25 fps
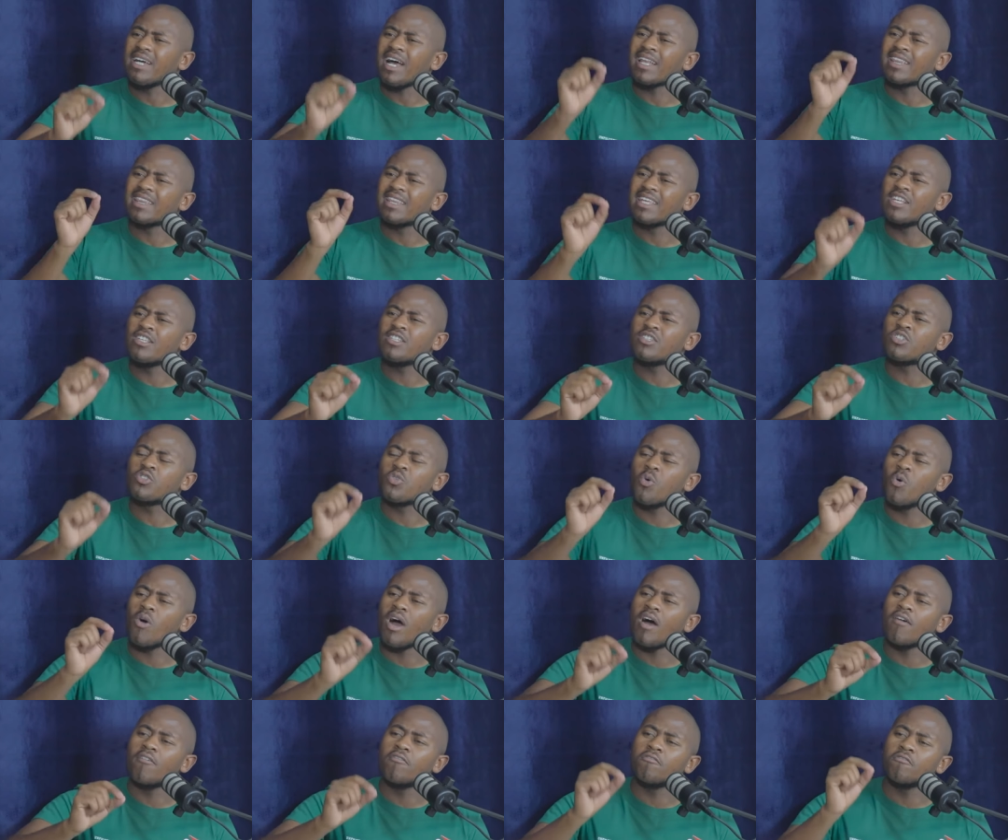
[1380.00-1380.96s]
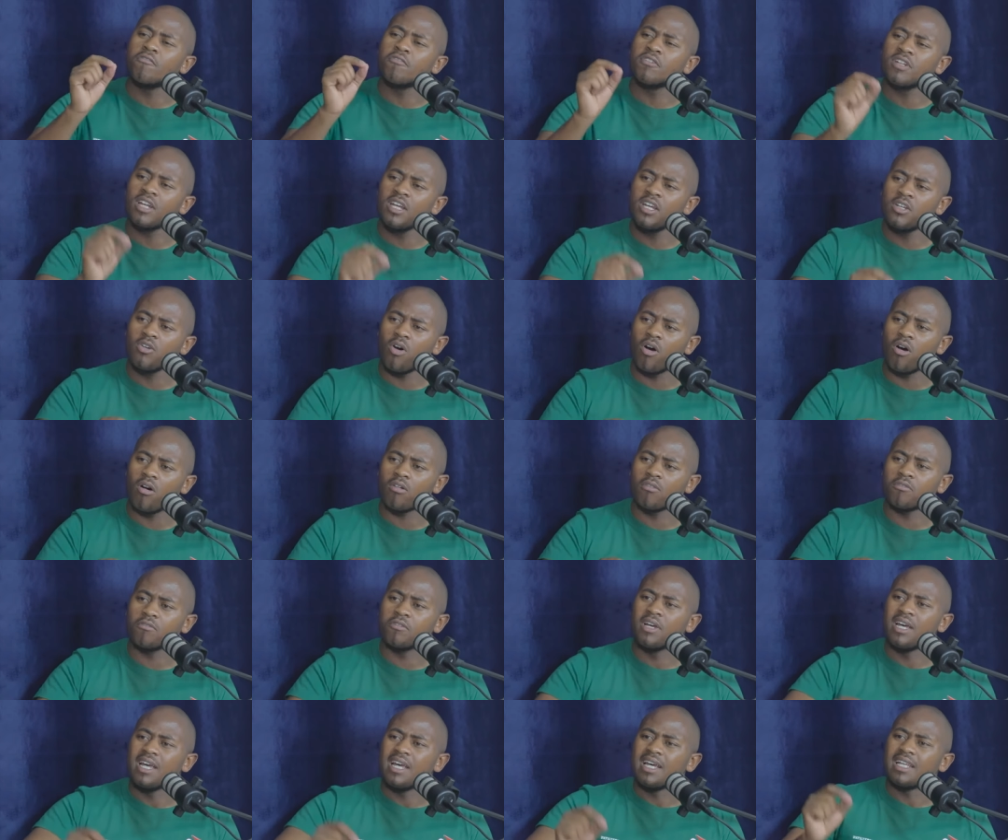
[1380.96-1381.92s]
are they so afraid of
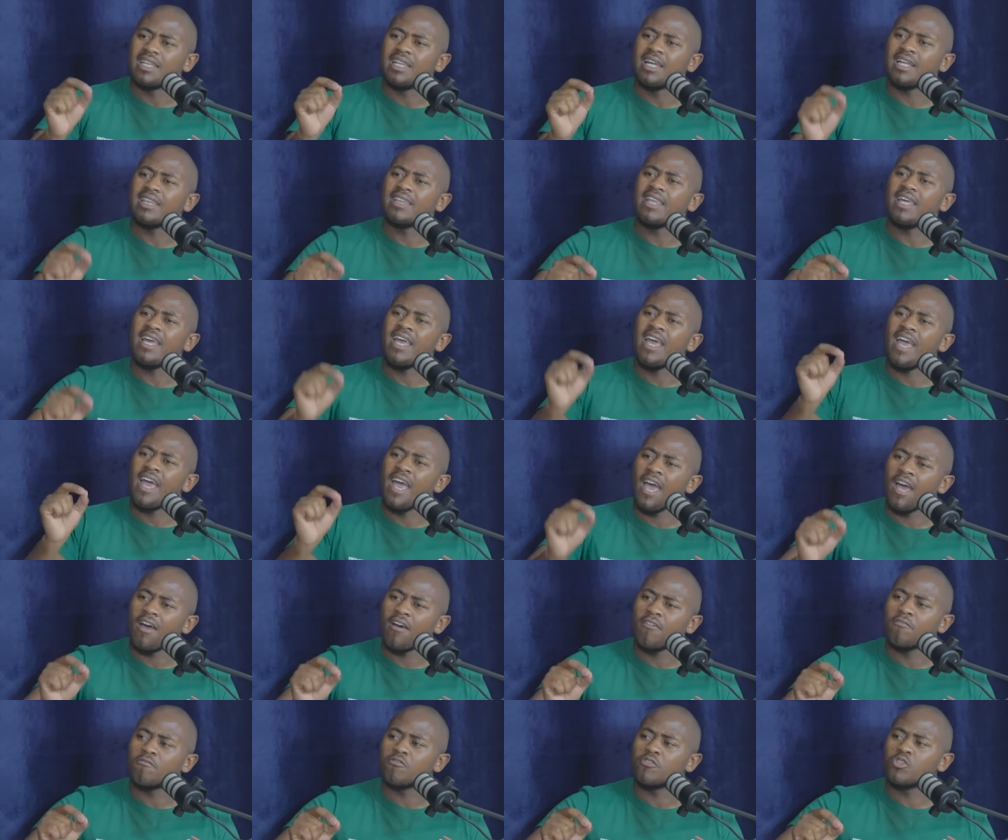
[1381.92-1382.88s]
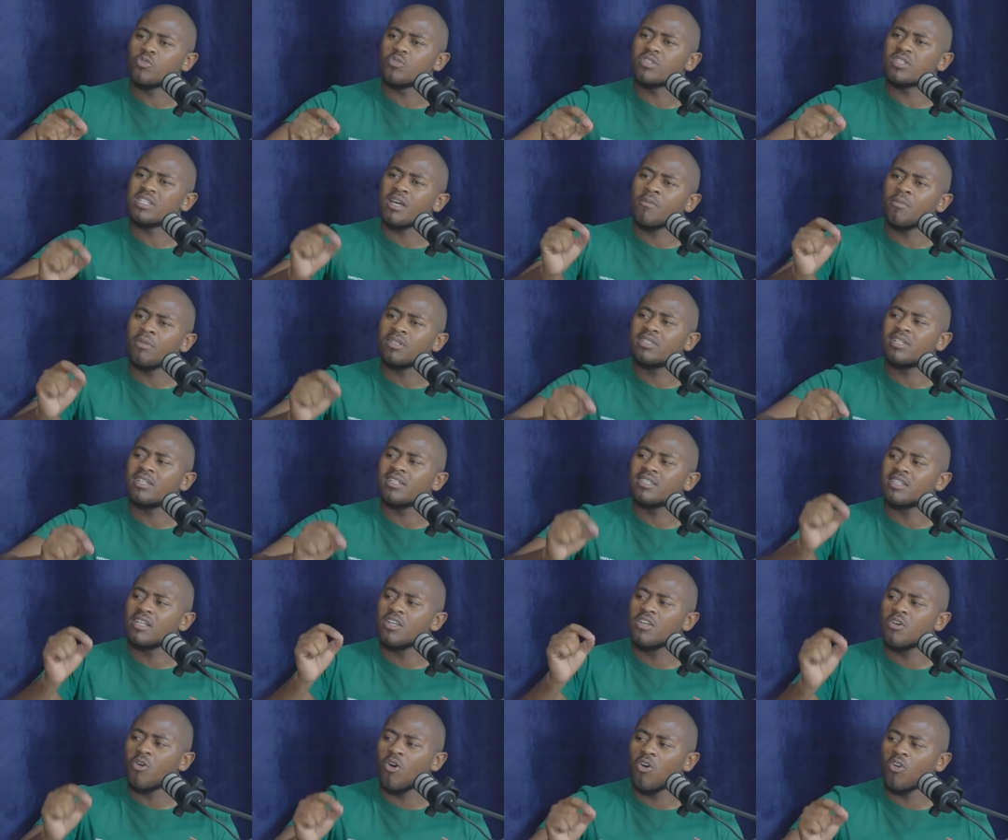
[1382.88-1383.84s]
that they have to sabotage the
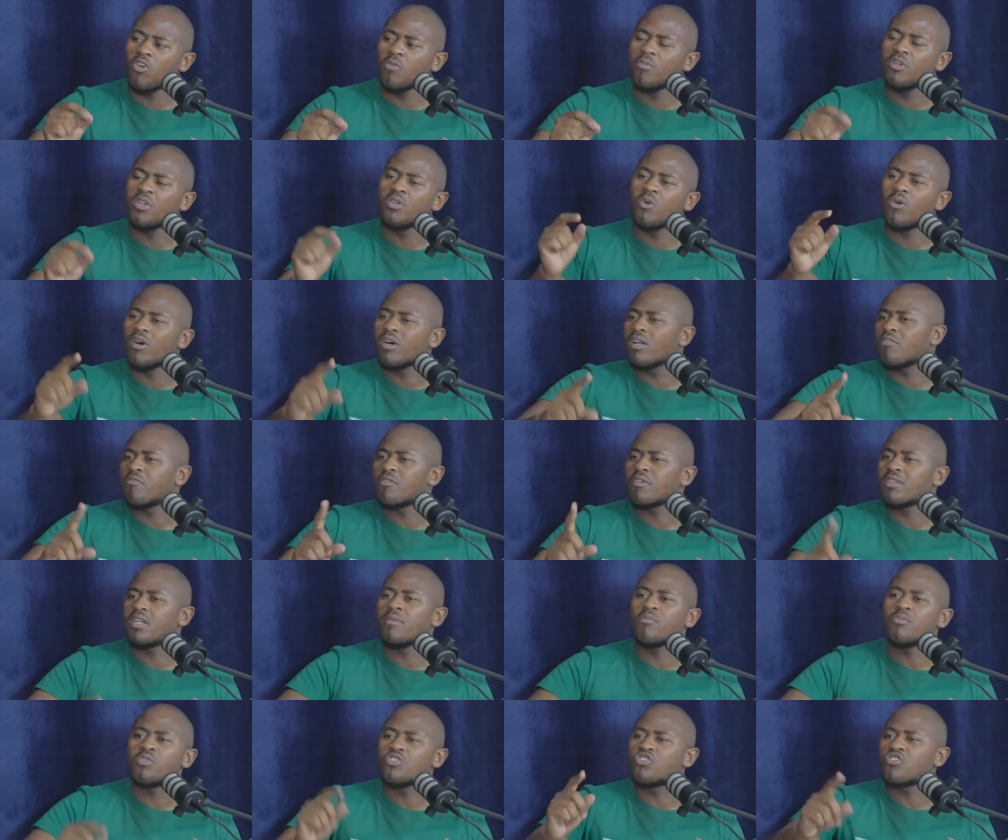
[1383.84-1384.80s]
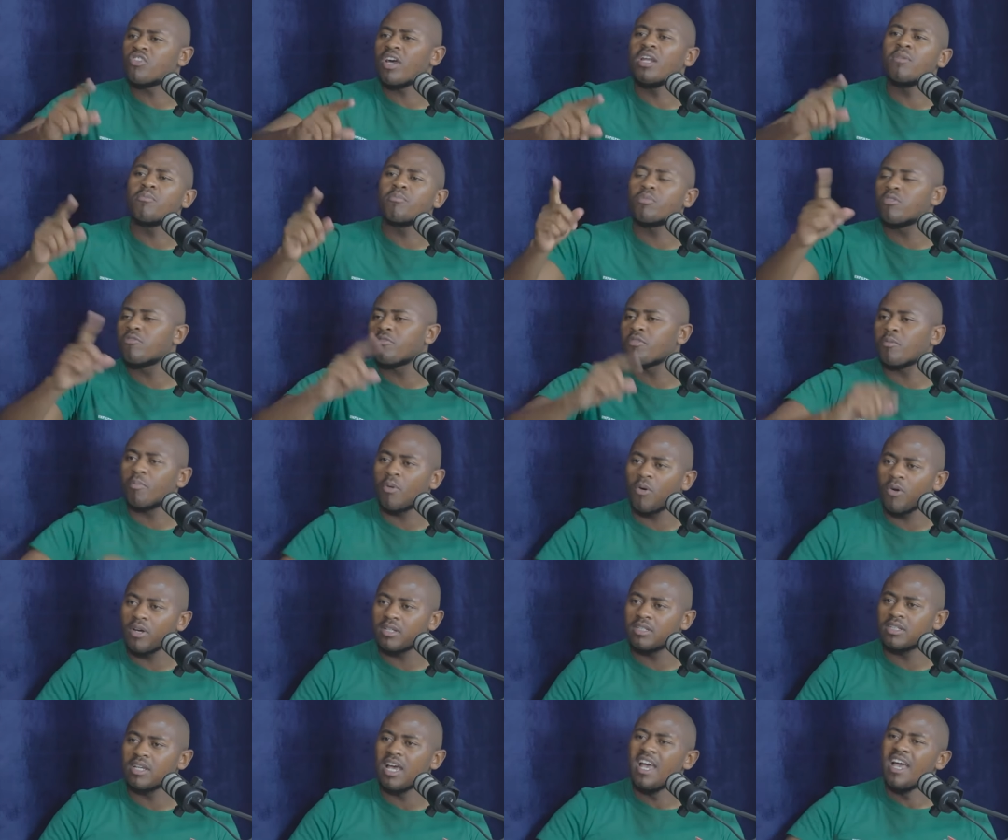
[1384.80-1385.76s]
economy in order for them to try and prove a
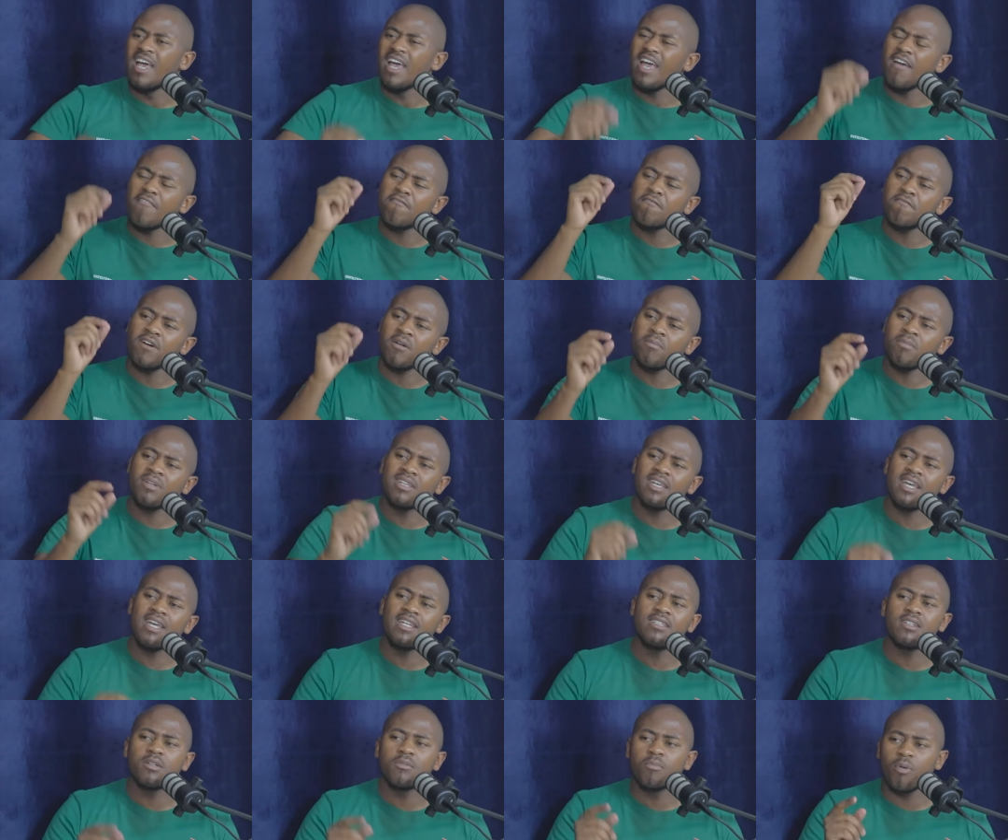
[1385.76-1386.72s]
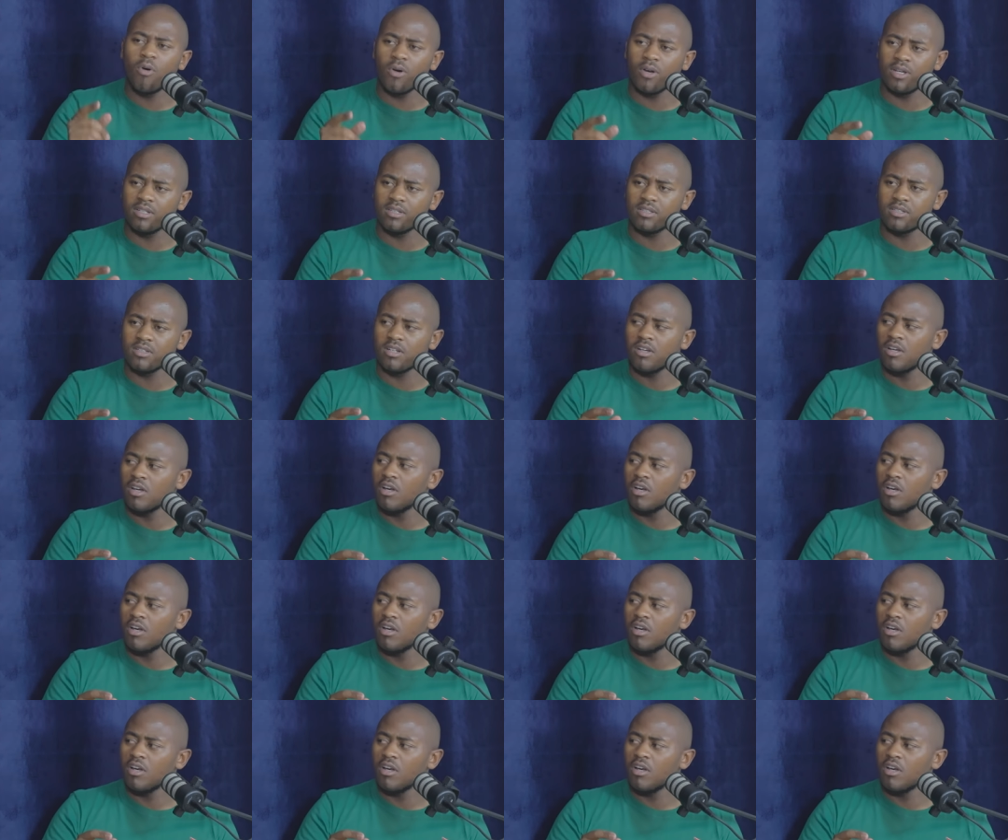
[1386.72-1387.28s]
point, a fabricated point?